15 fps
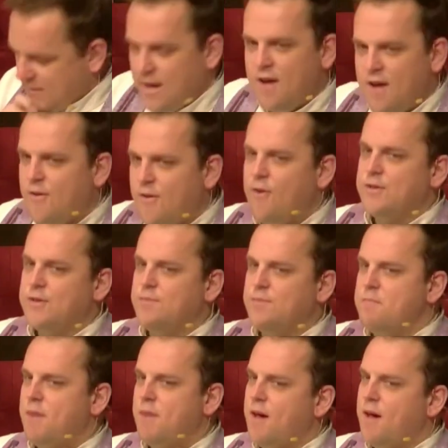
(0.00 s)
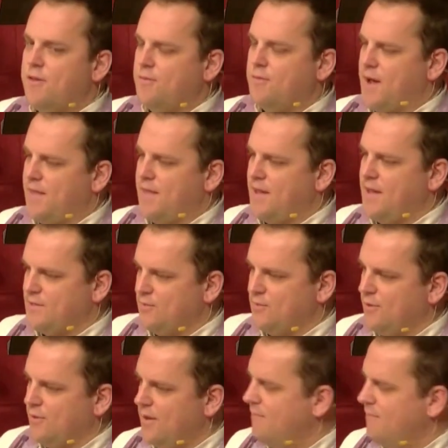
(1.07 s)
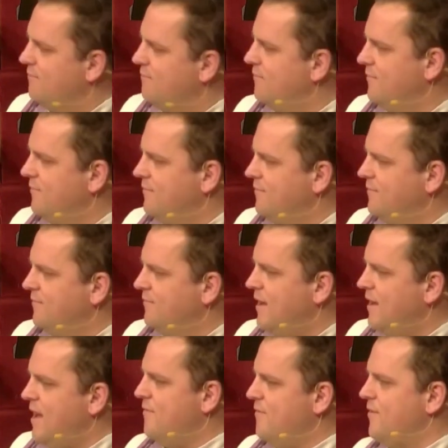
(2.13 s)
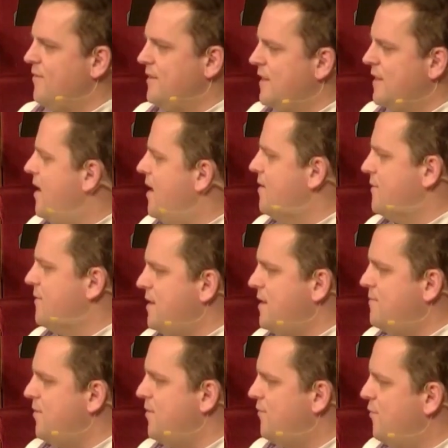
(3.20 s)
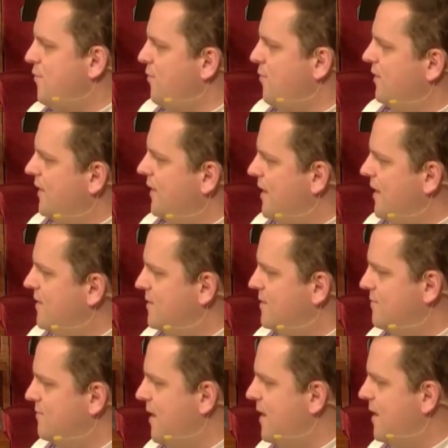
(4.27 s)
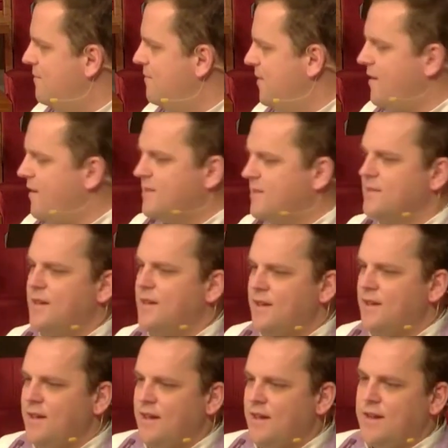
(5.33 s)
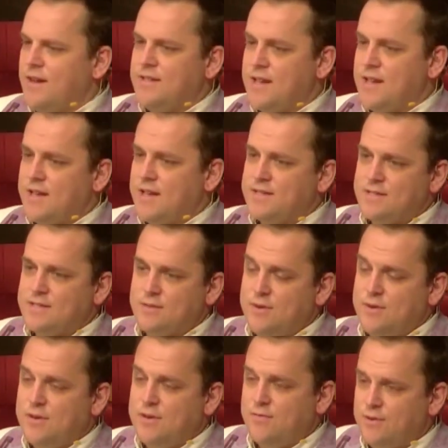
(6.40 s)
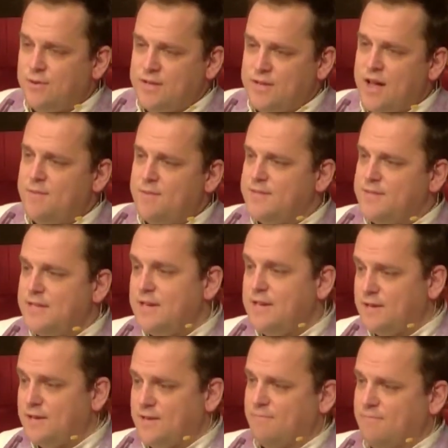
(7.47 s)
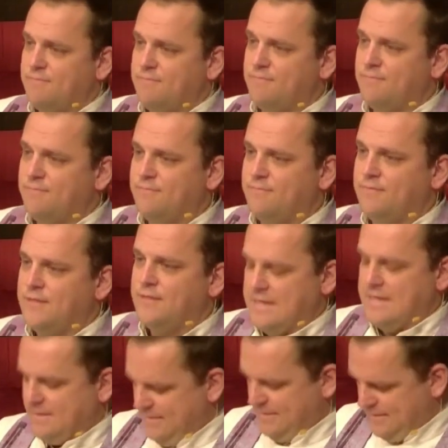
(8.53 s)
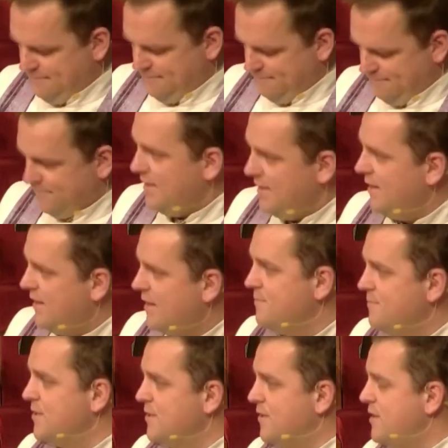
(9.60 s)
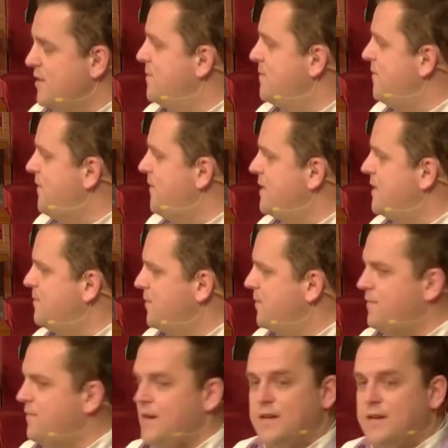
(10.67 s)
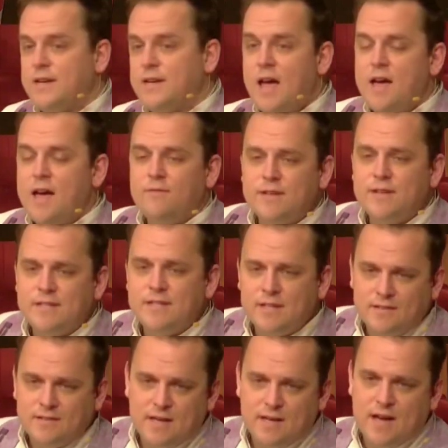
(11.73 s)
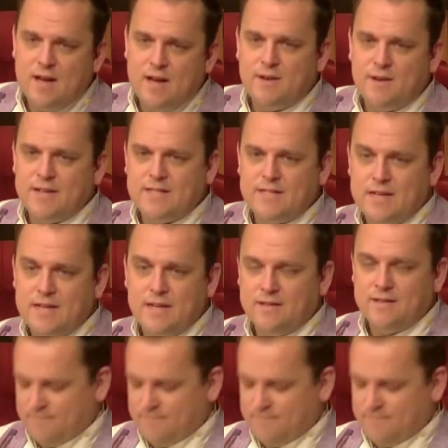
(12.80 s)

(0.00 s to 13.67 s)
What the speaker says: I've always been bothered by that story. Every time the email forward lands in my inbox, and it does, 3 to 4 times a year. It comes across my Facebook feed, and every single time I see it,